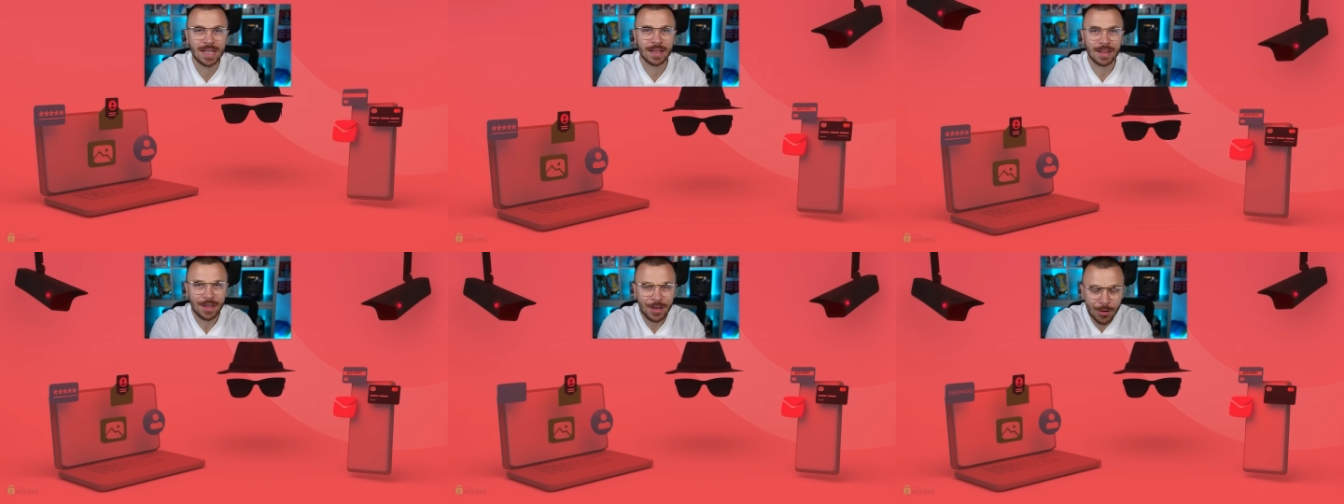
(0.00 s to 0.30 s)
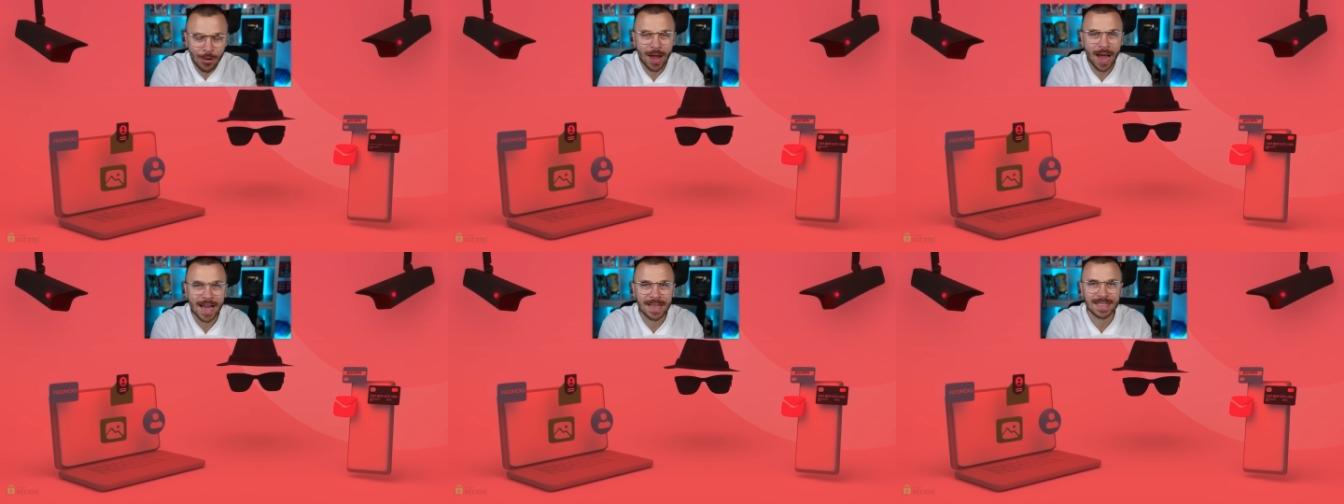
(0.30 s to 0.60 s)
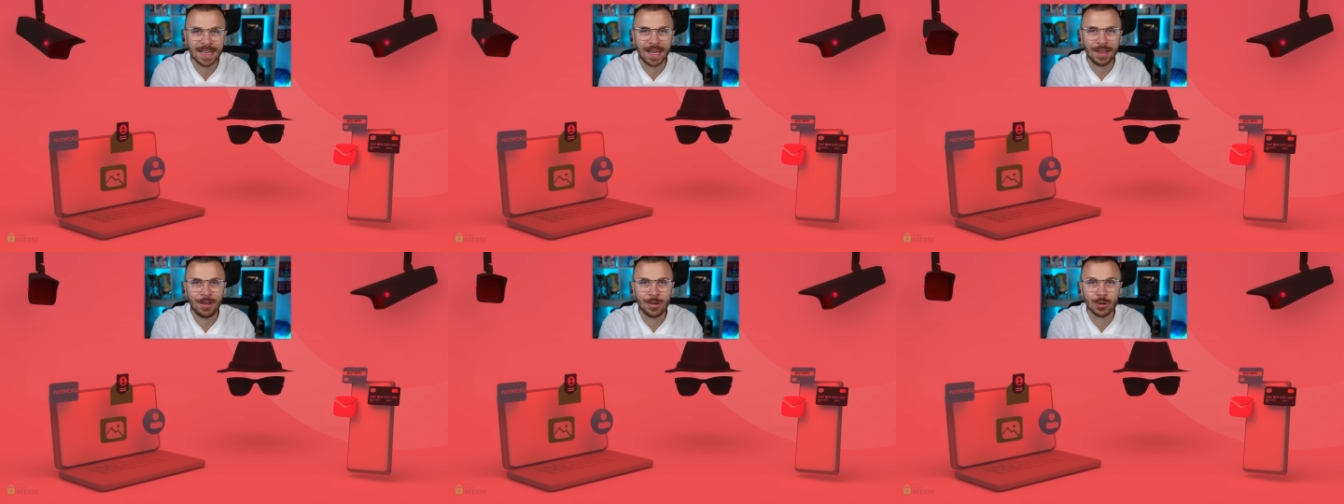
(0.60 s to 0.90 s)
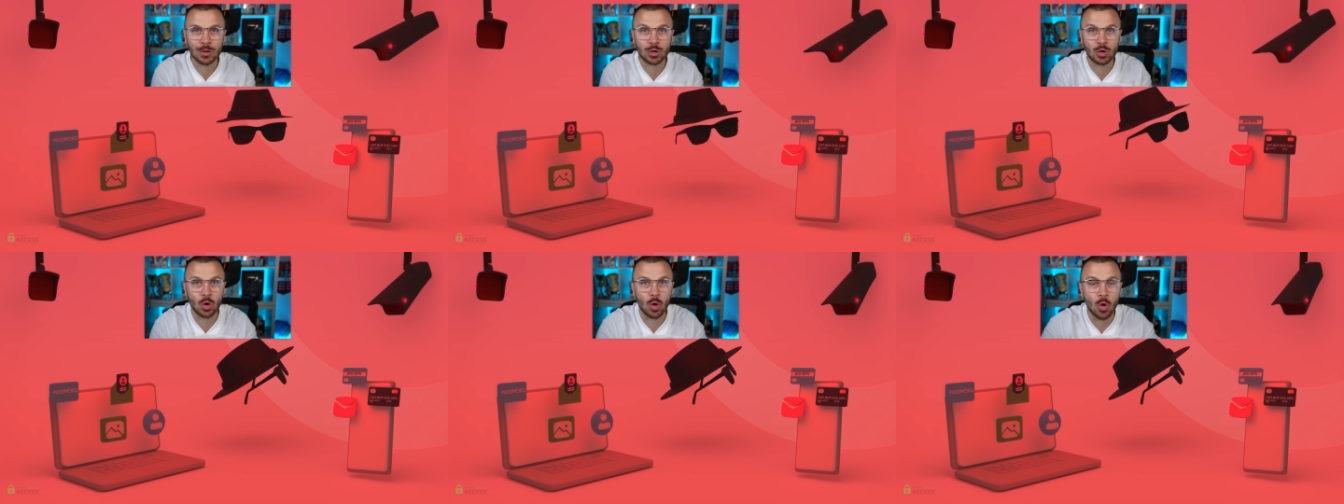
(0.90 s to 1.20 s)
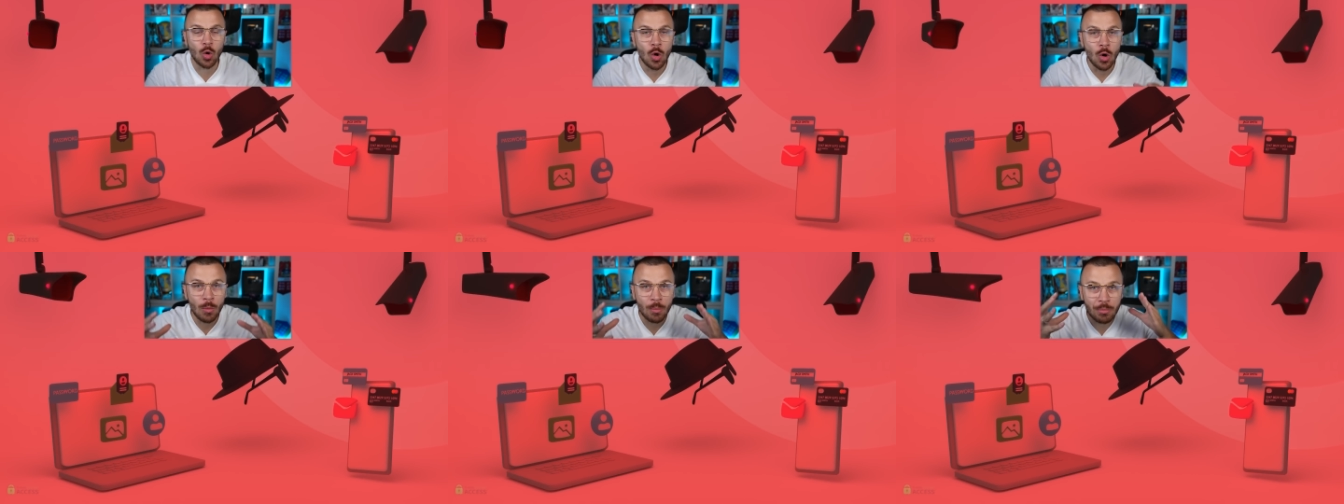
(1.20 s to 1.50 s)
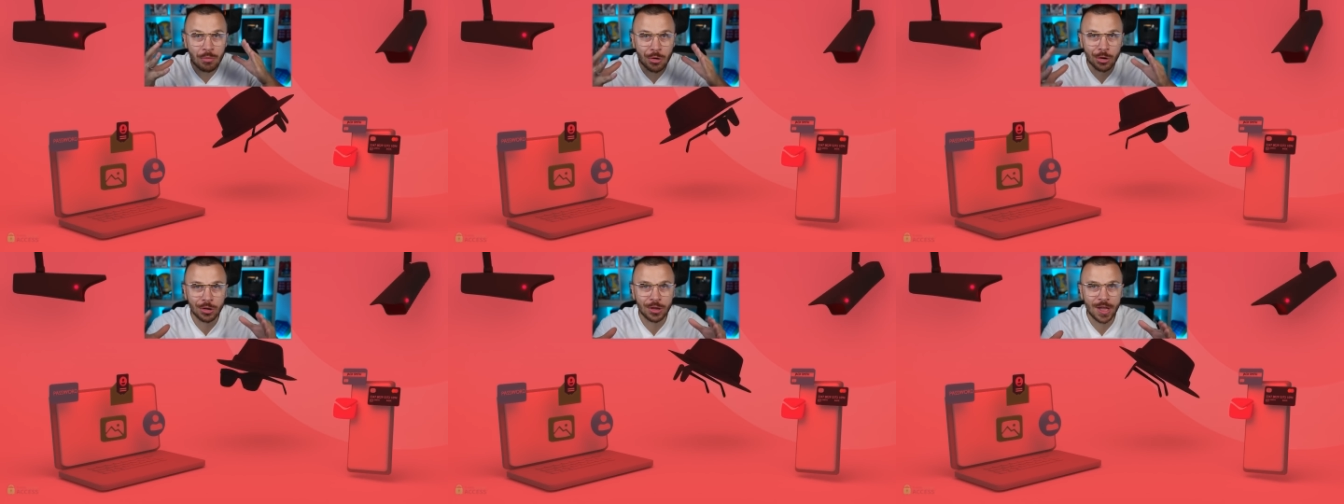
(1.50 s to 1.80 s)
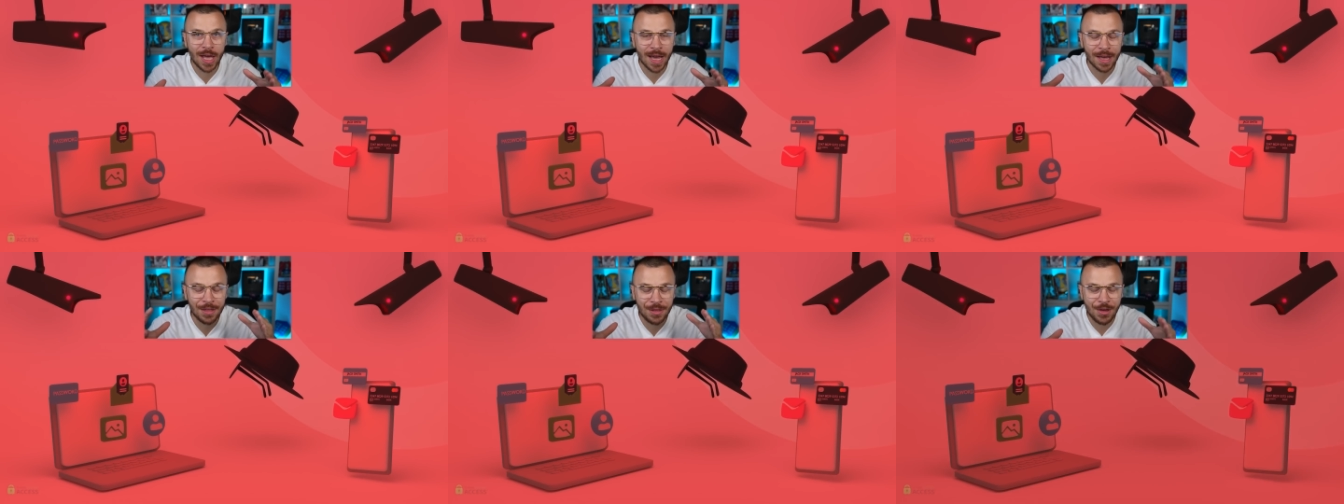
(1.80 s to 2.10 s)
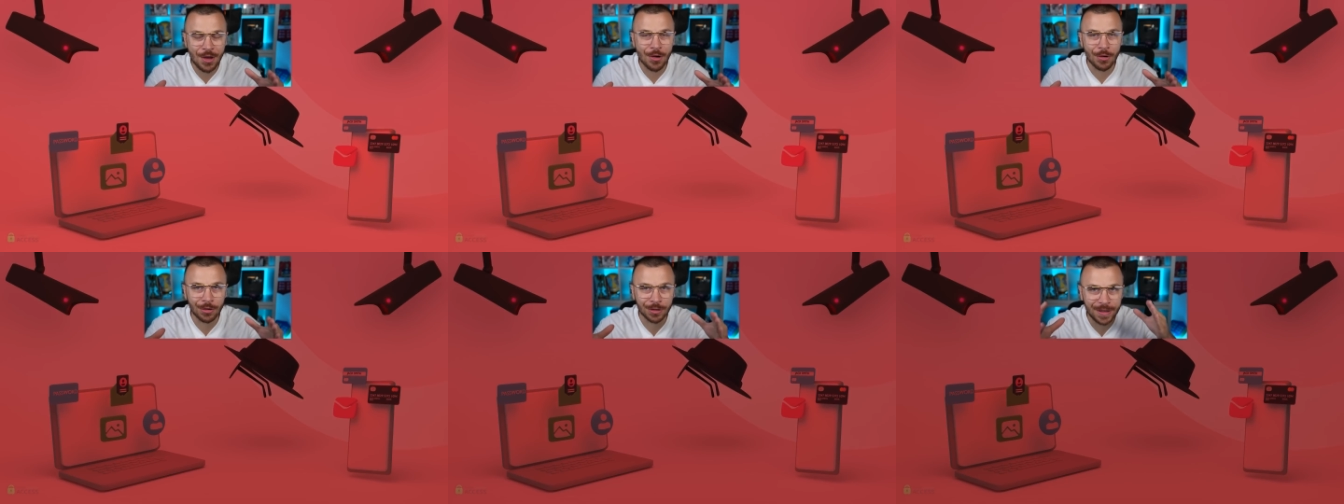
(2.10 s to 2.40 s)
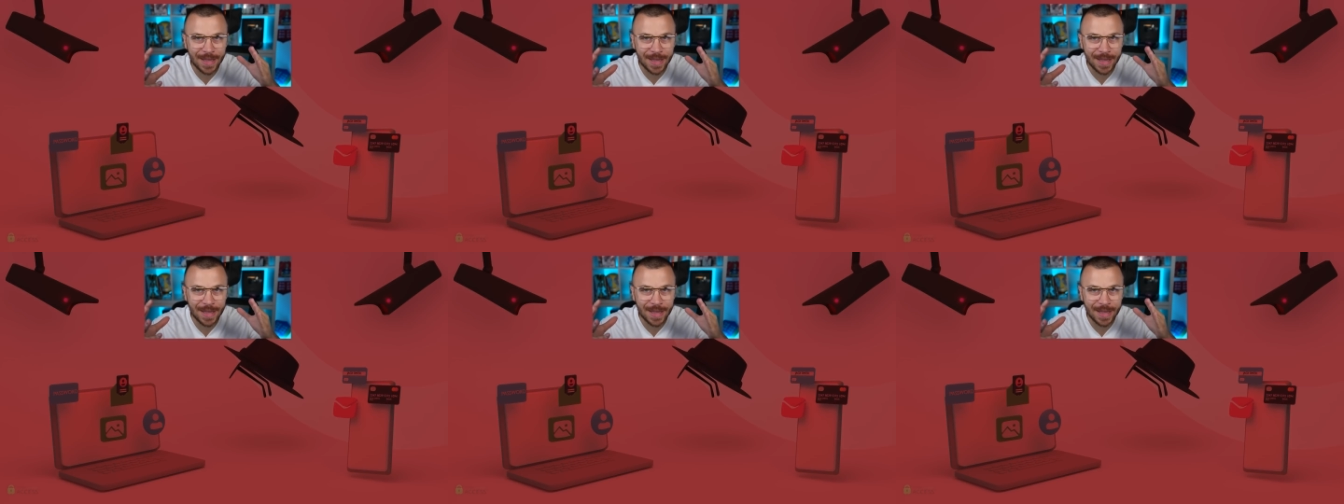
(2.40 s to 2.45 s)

that you guys can use to protect your